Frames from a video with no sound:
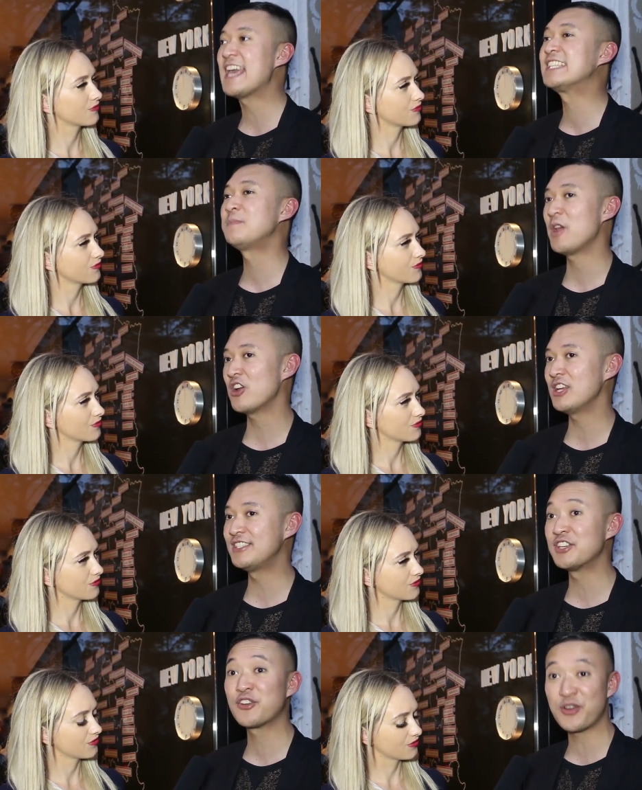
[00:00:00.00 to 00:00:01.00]

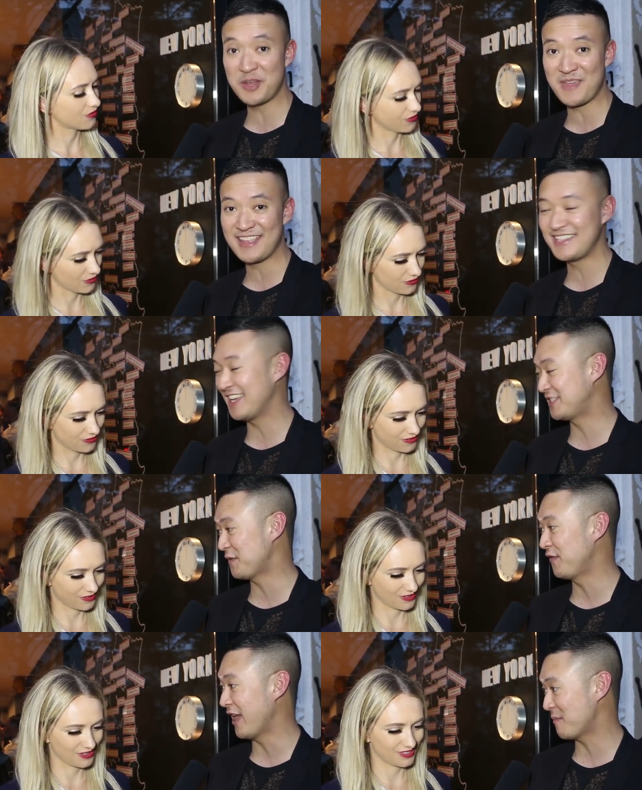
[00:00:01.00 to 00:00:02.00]
Speaker 1: experience the creamy and
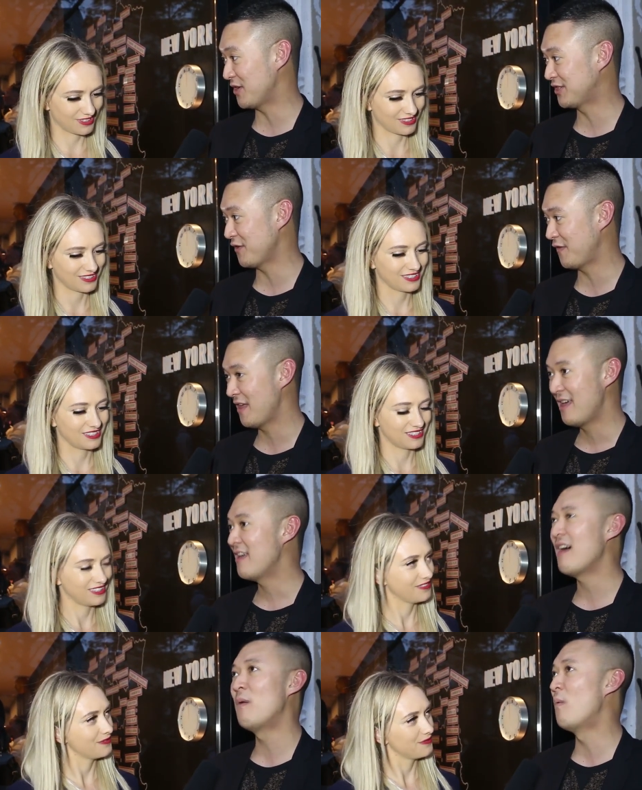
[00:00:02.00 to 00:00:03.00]
tasty flavors of
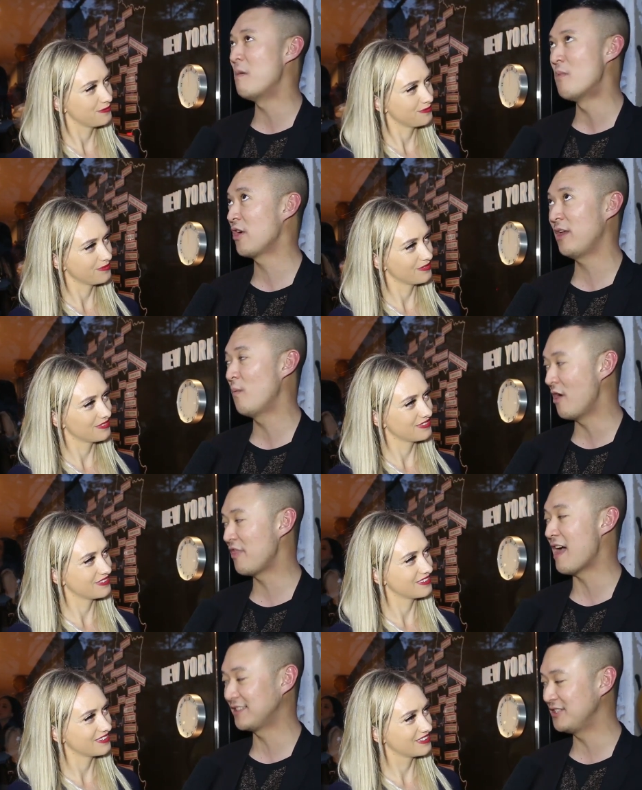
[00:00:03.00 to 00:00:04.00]
more than
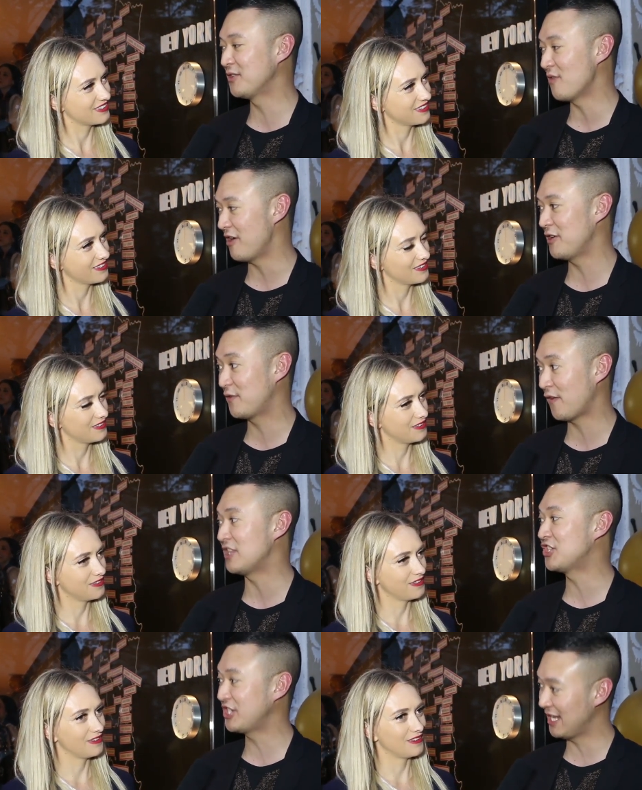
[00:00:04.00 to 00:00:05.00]
one thousand two hundred
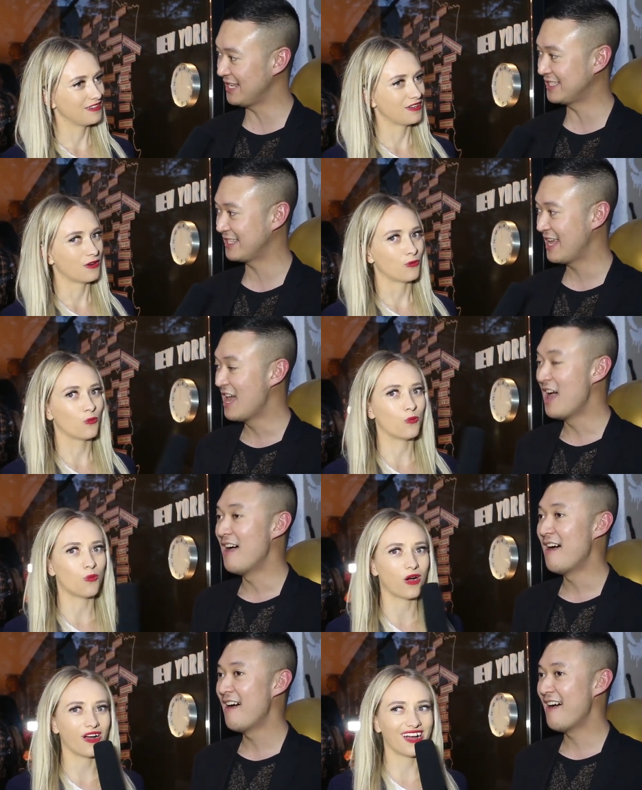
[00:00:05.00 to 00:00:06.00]
French cheese.
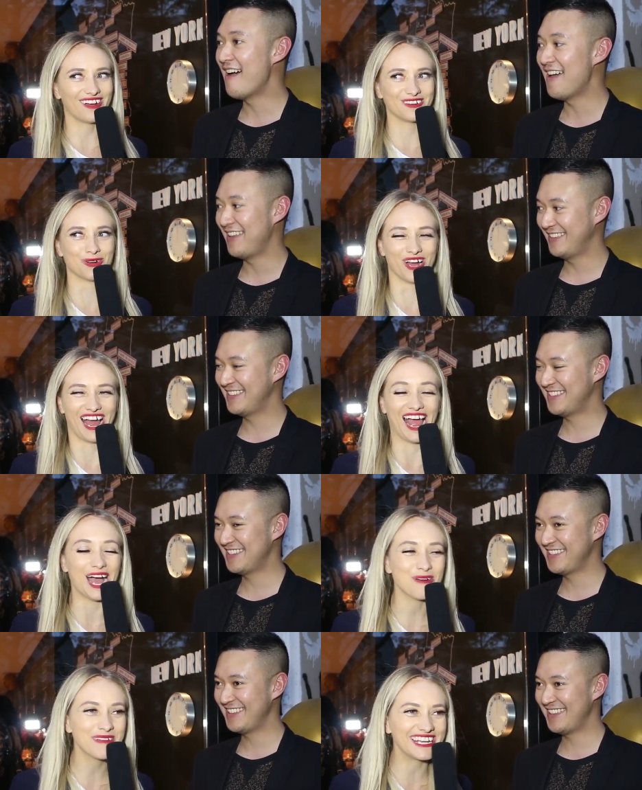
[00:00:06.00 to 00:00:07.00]
Speaker 2: Wow,
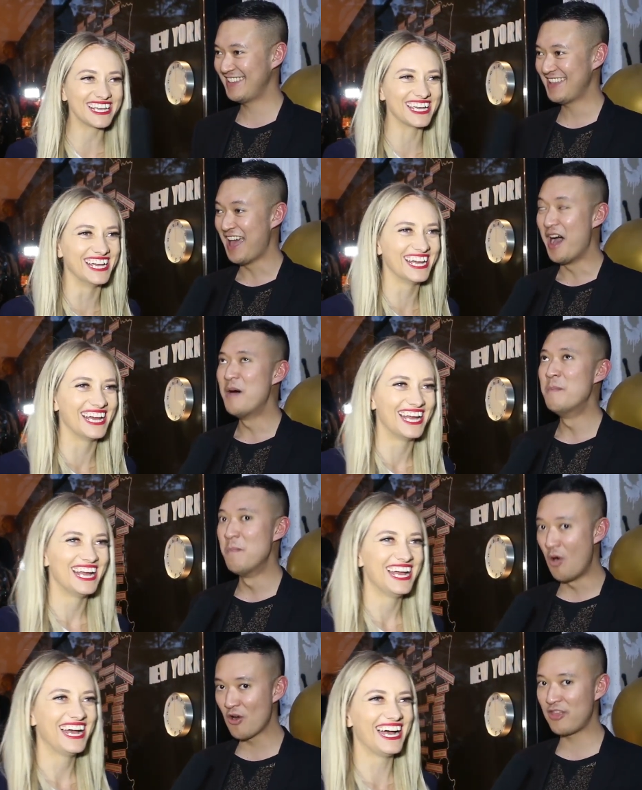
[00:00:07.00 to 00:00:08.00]
how many?
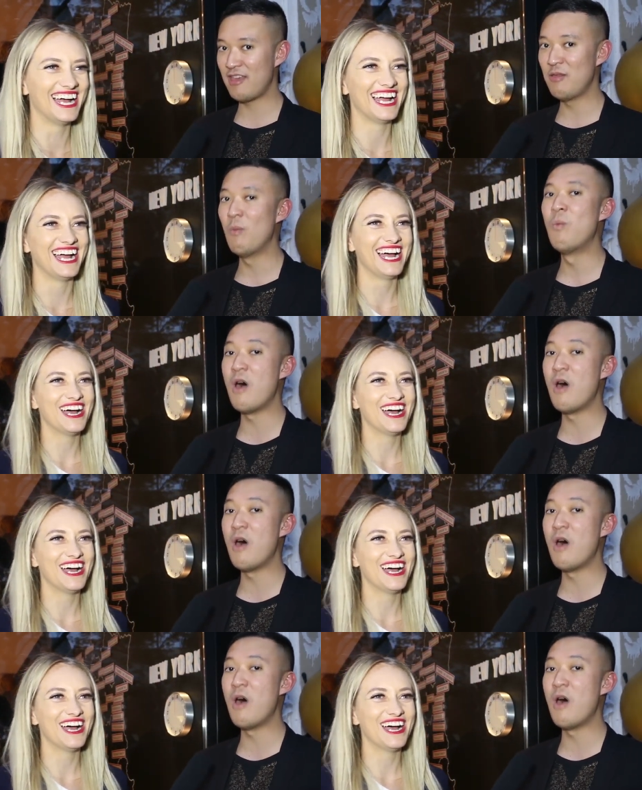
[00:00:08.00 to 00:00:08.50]
More than